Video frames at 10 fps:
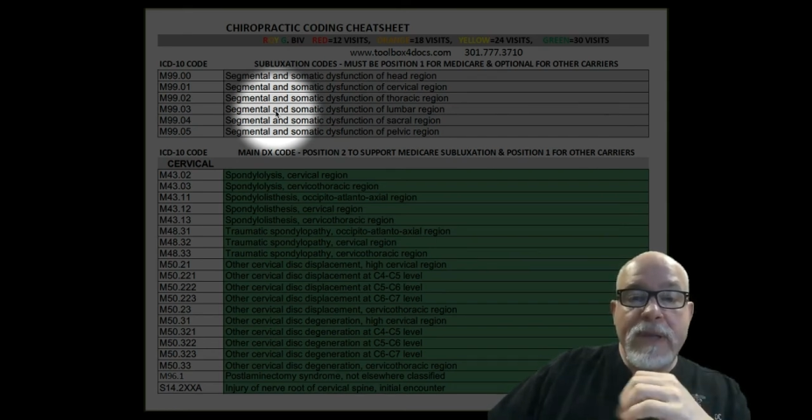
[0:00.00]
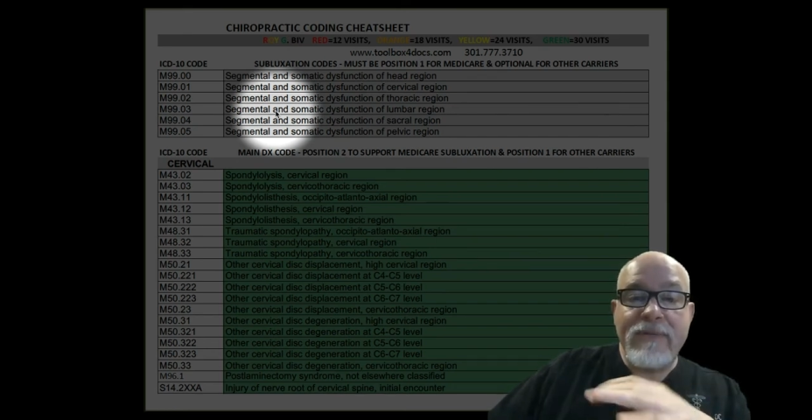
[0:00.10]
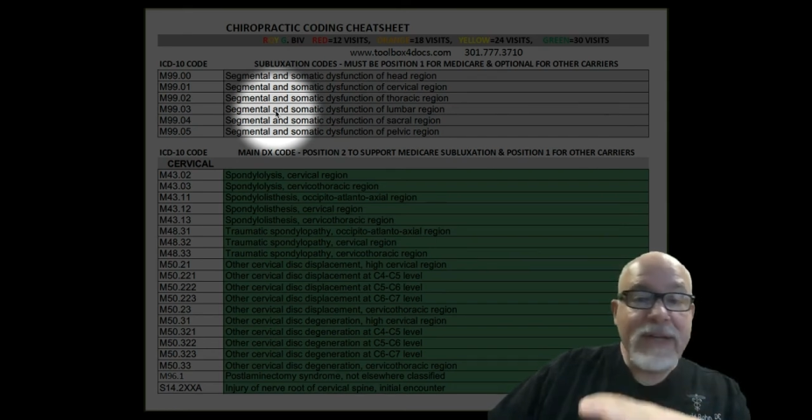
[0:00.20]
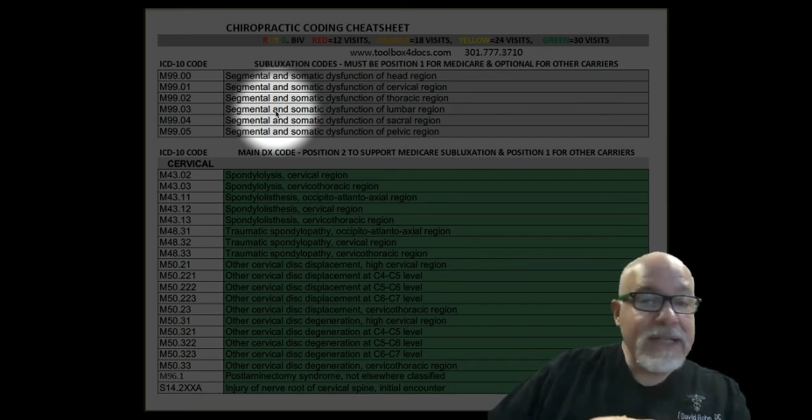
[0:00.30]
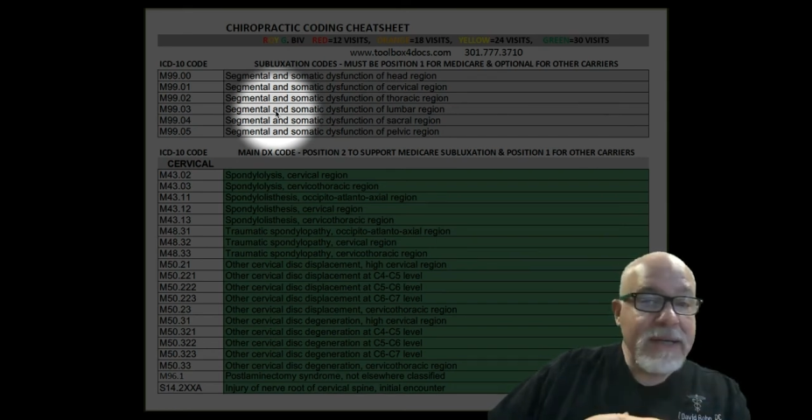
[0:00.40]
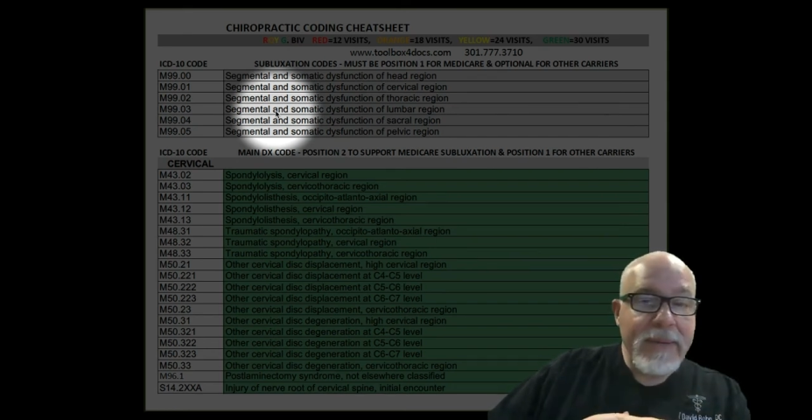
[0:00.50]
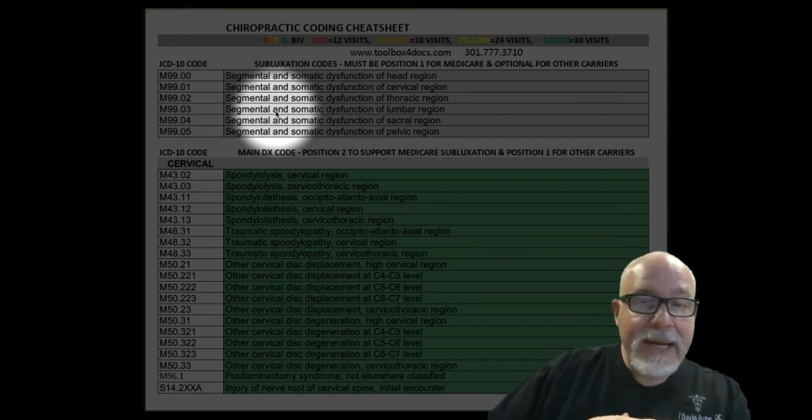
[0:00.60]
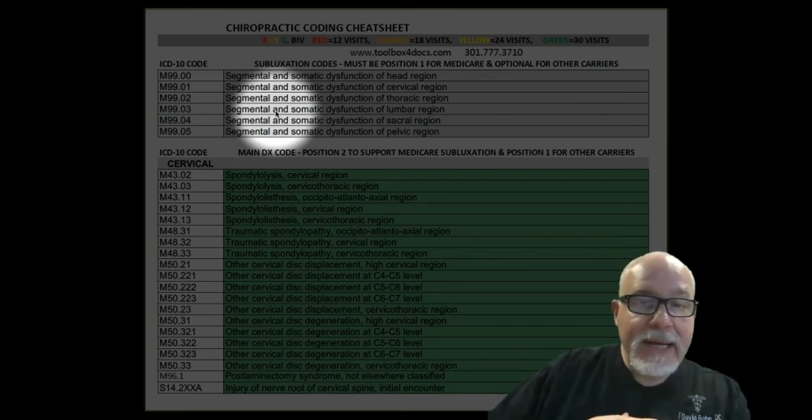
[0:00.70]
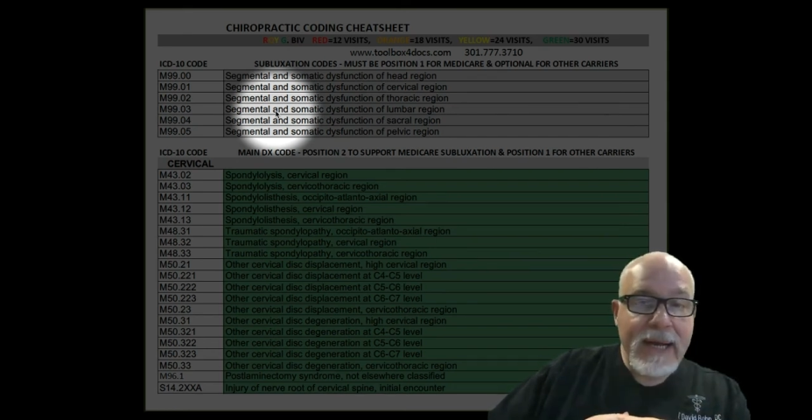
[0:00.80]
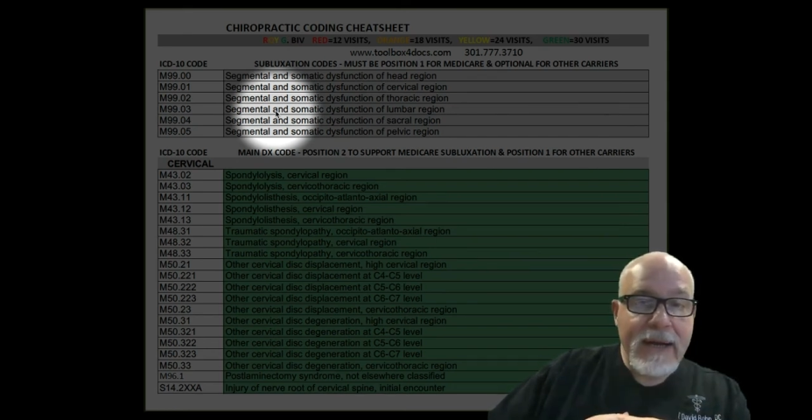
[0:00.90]
If it isn't a
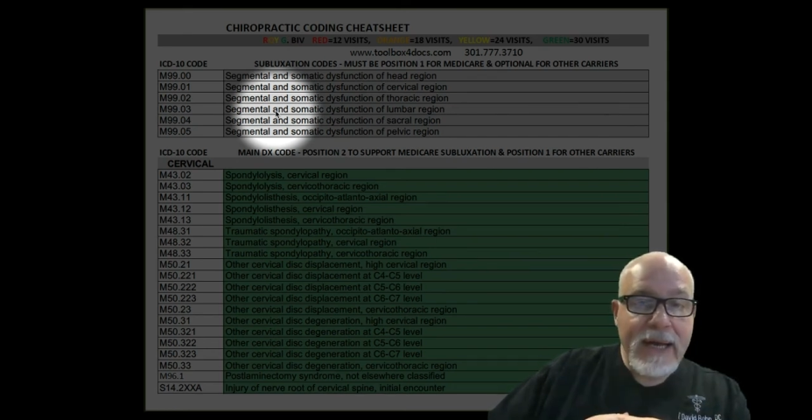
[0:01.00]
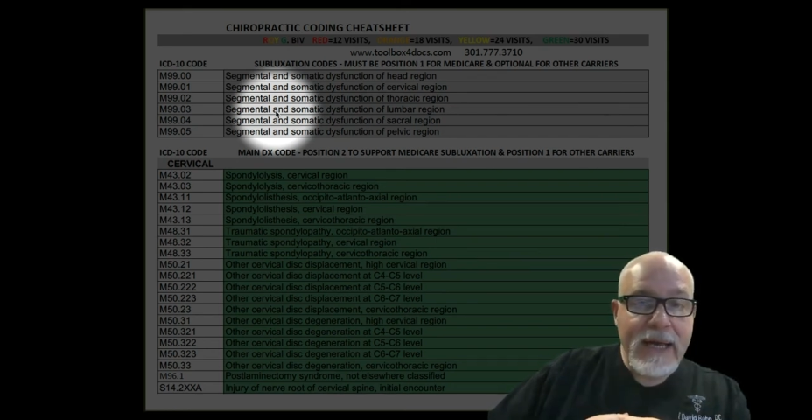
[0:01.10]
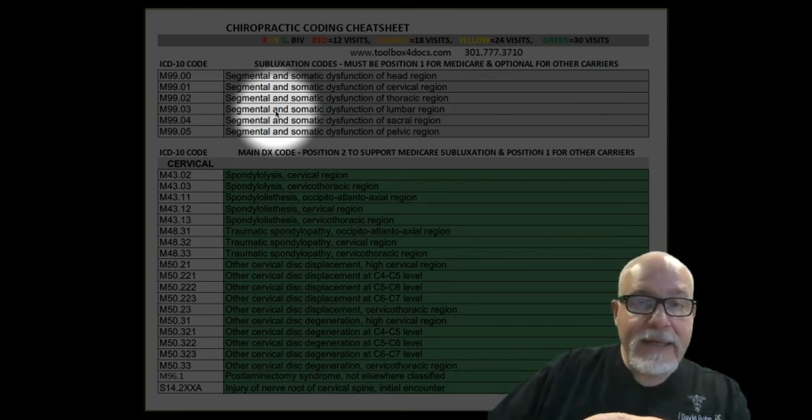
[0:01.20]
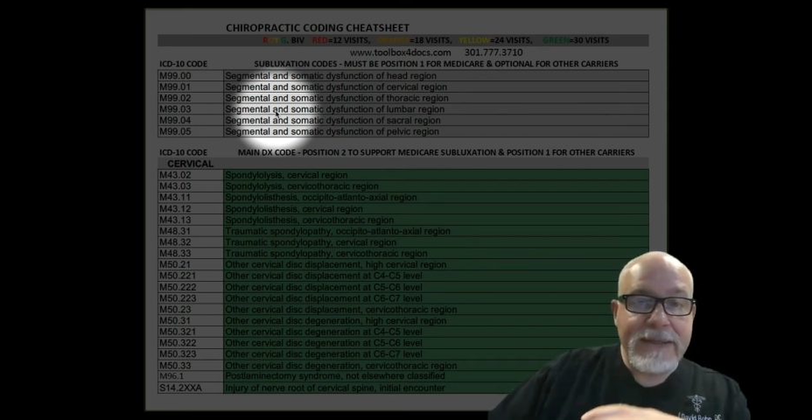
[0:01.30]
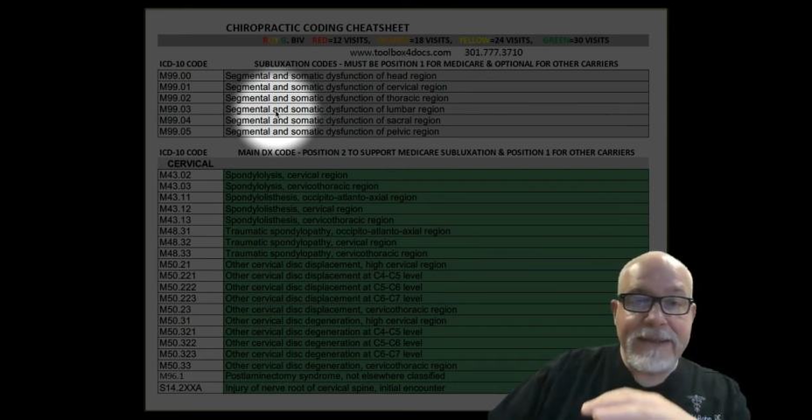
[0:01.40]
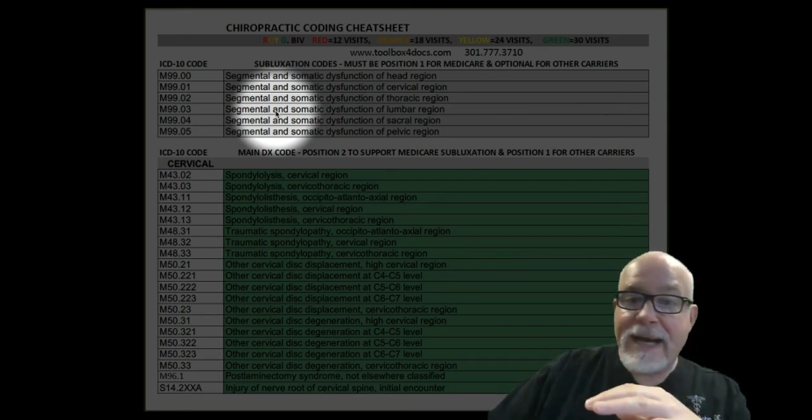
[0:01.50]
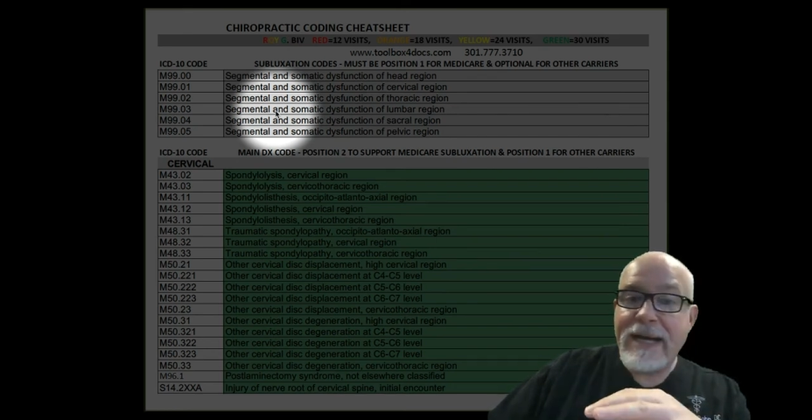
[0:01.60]
Medicare case,